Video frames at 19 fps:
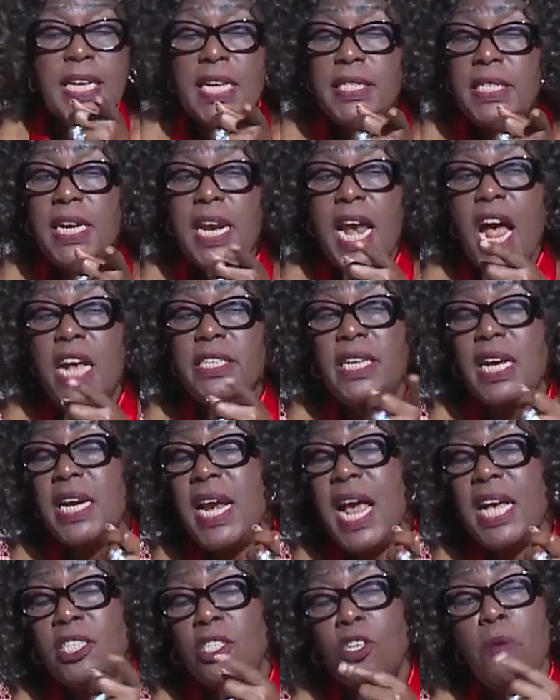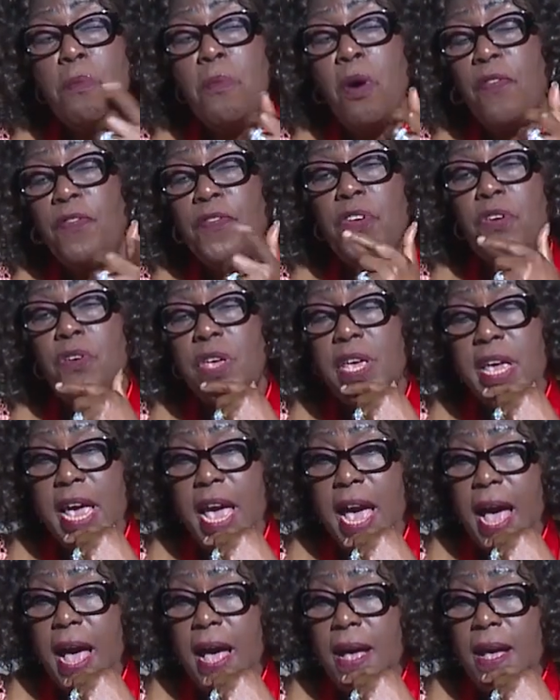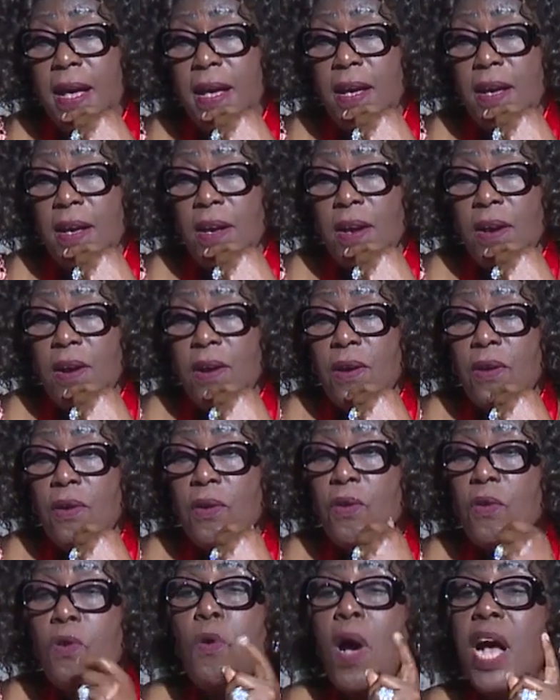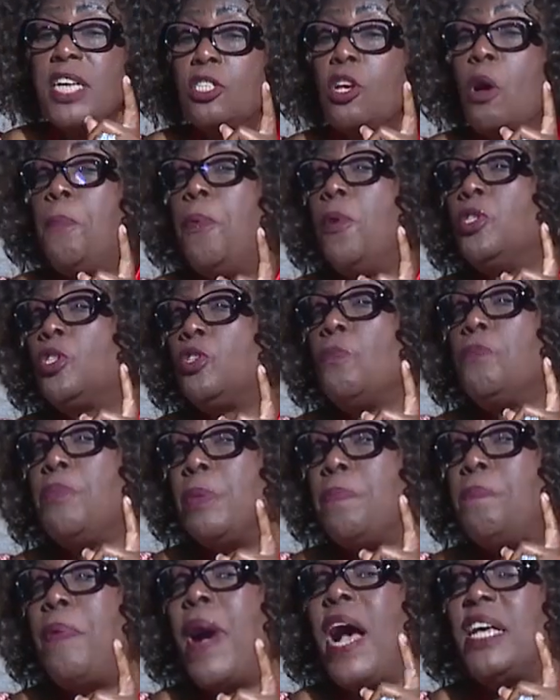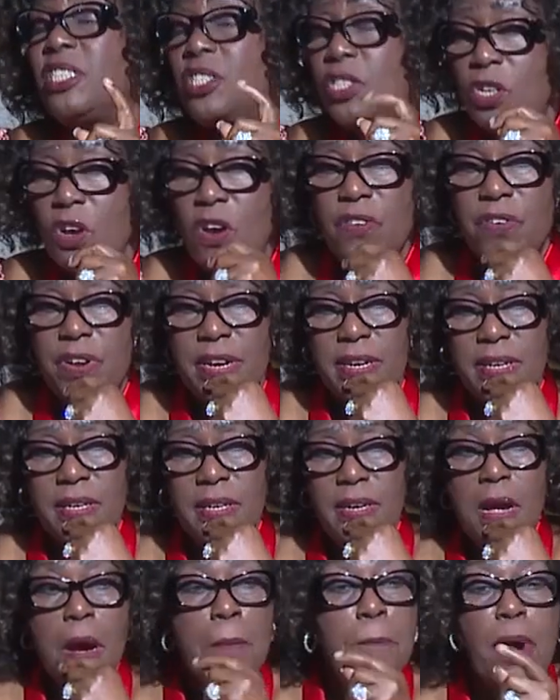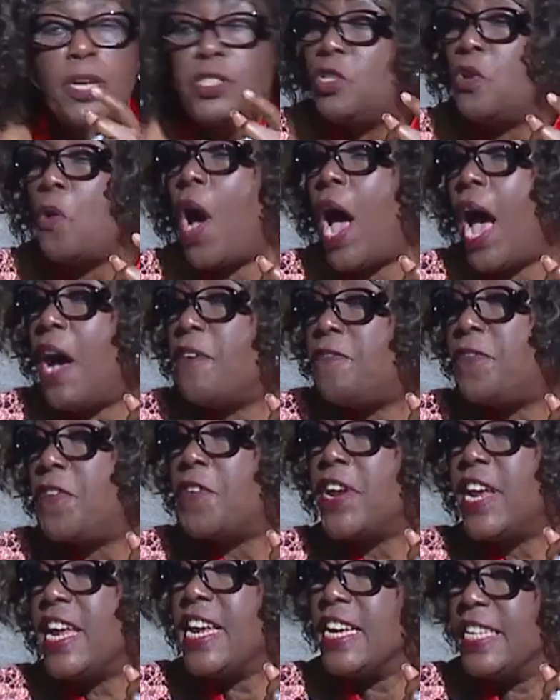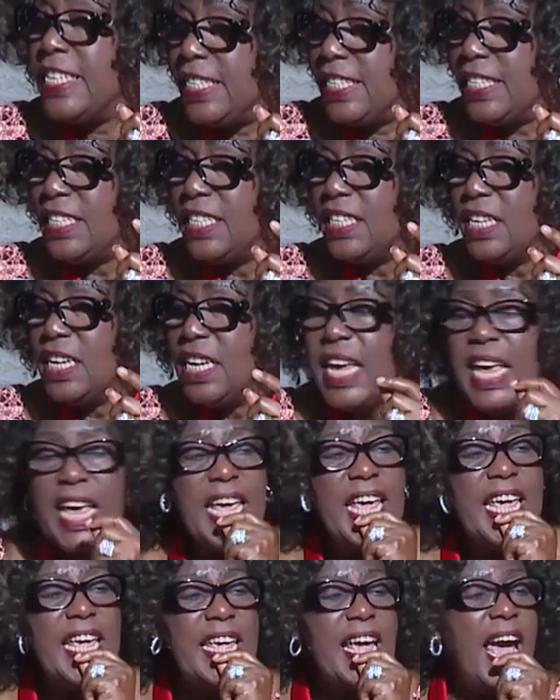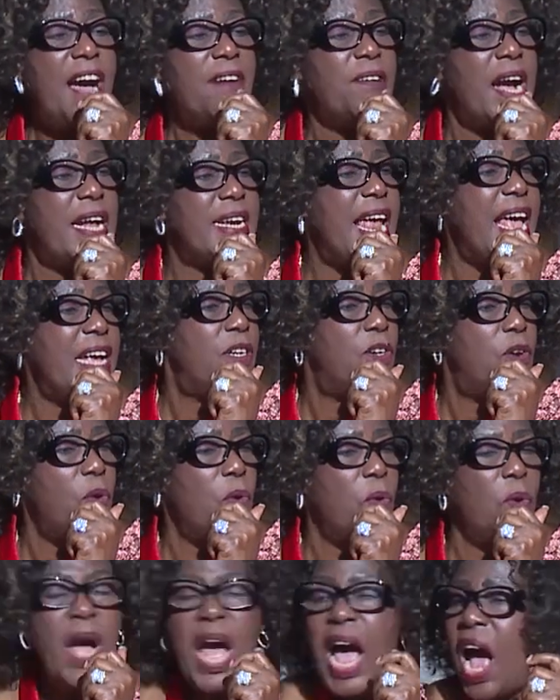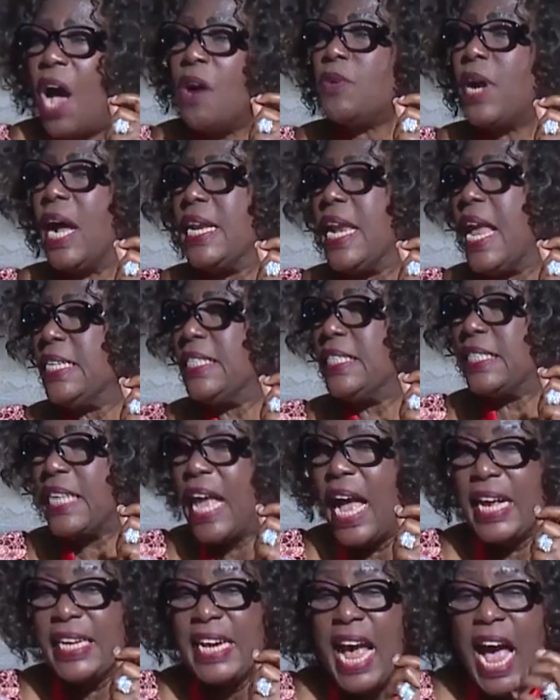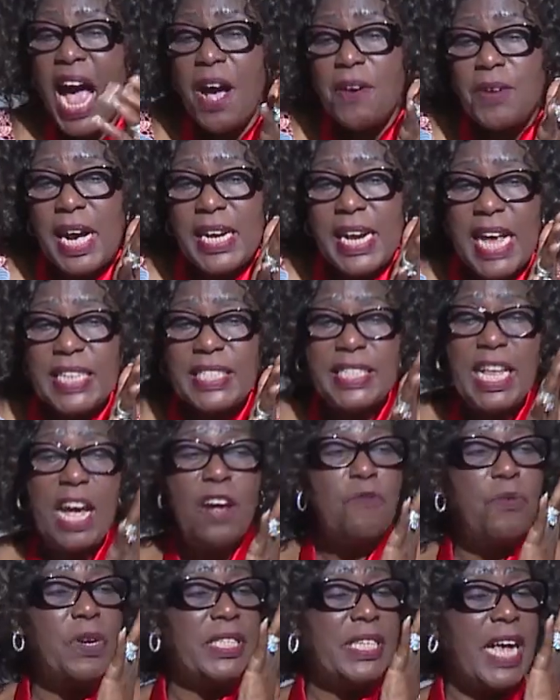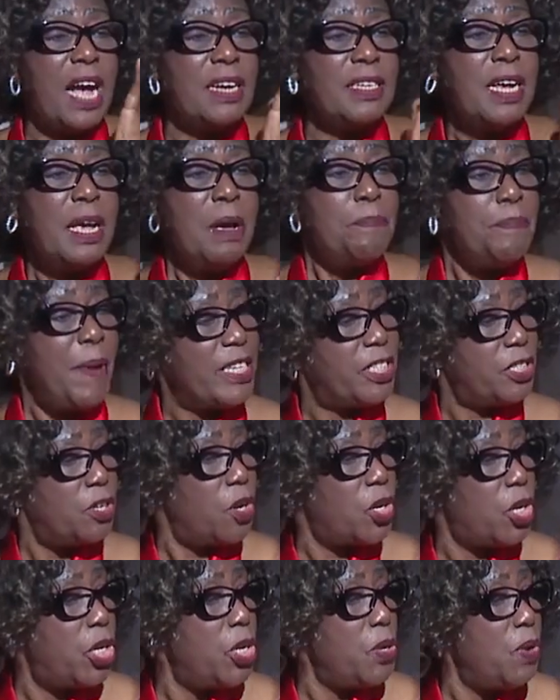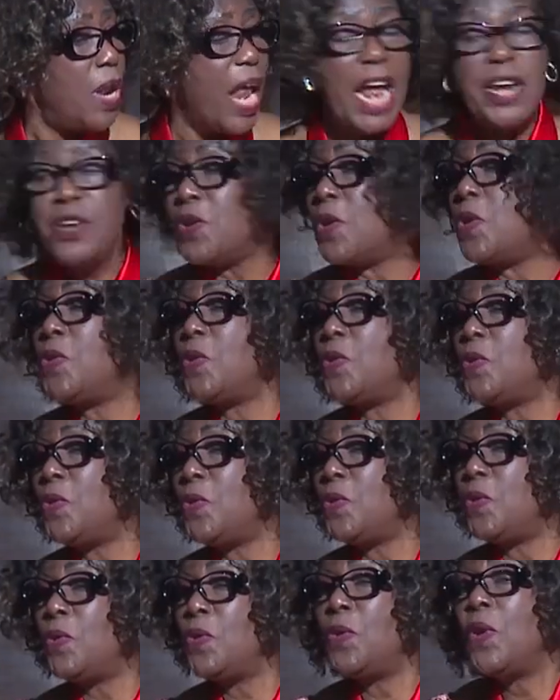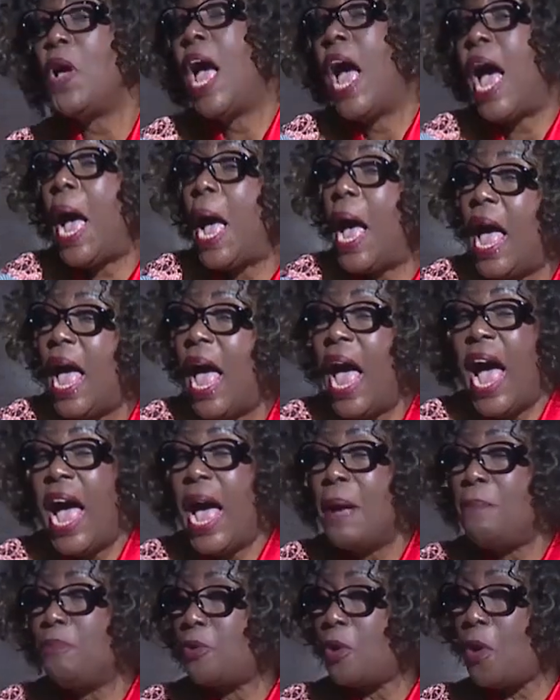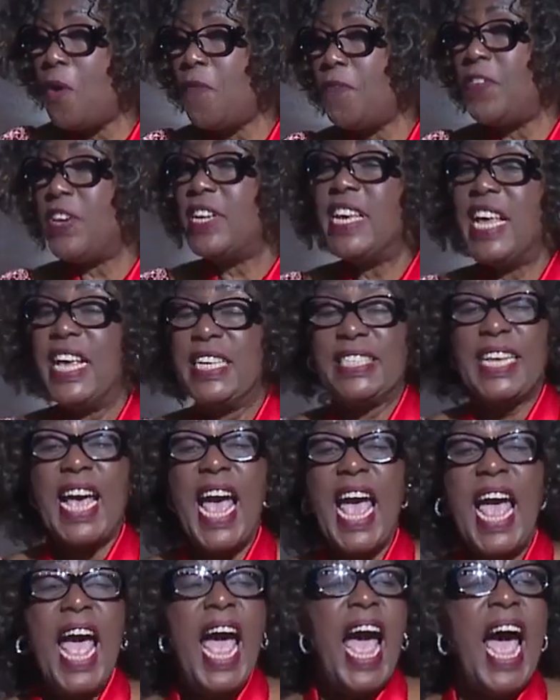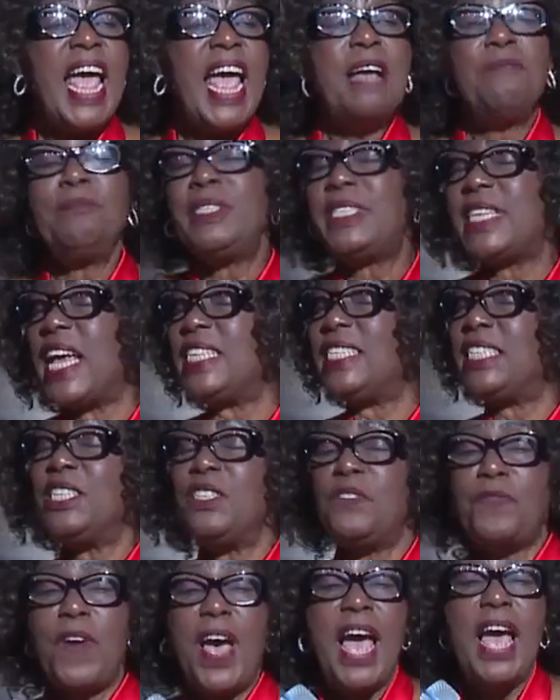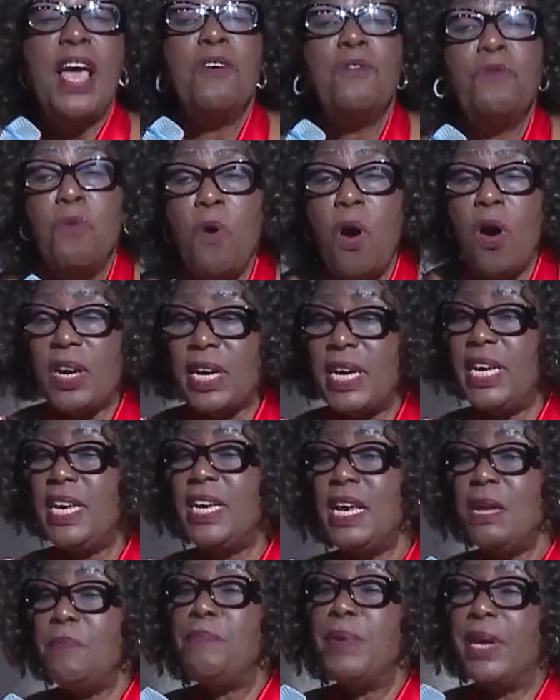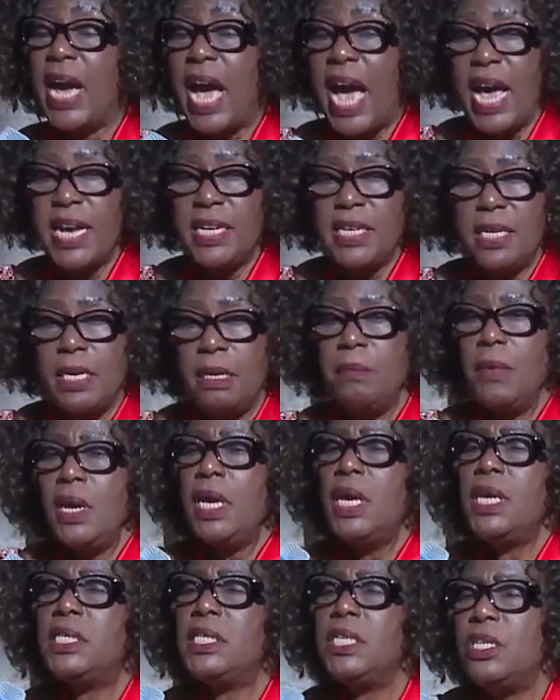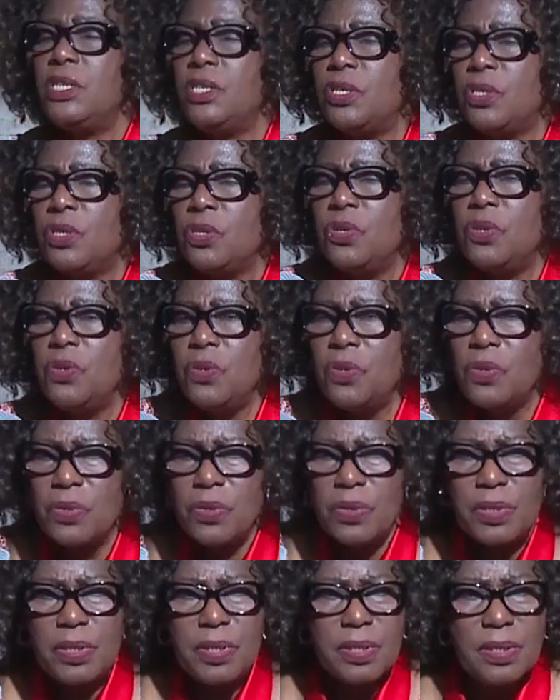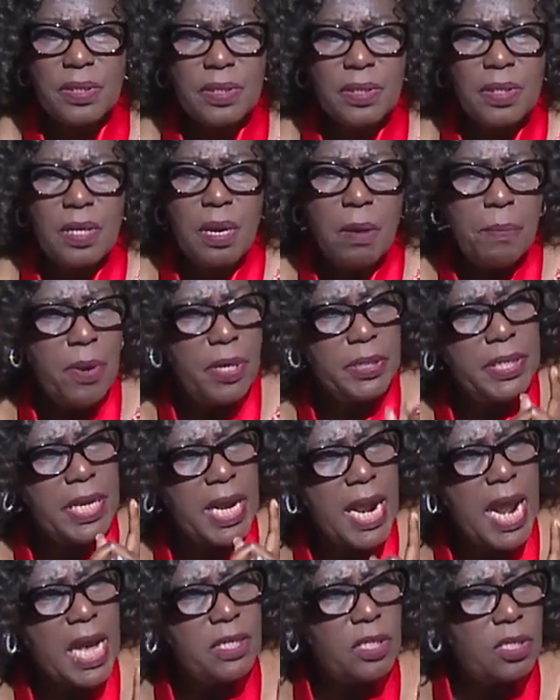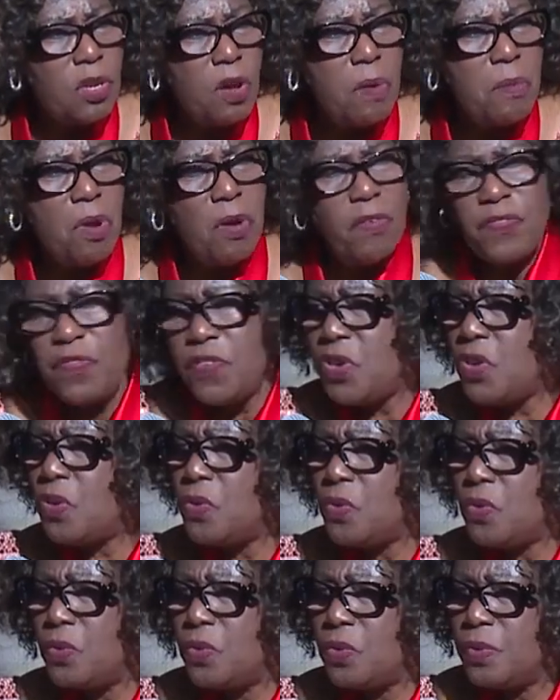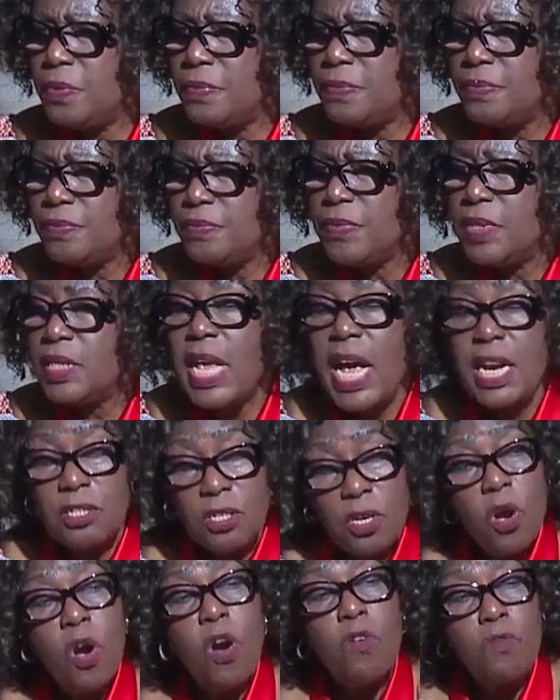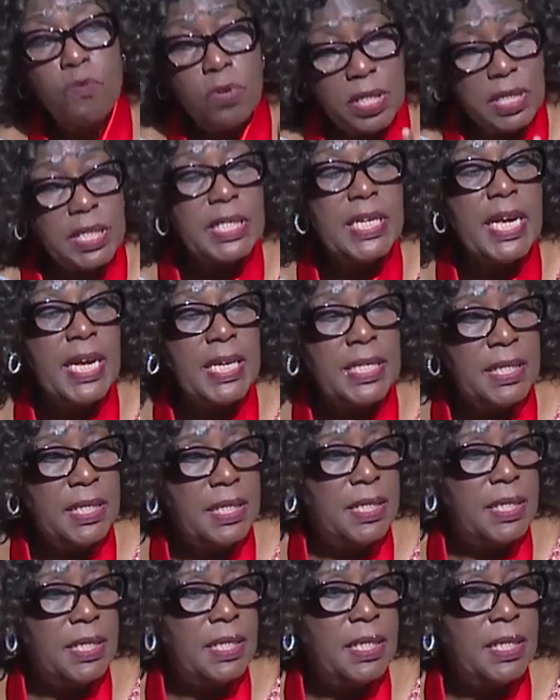I said, there are some of you here who are supposed to be pastoring, but you are afraid. Hey, how can I go? How can I stand? How can I stand without Pastor Killer? No. I am confident. I am satisfied walking behind him. It is good. But there are some of you that God will send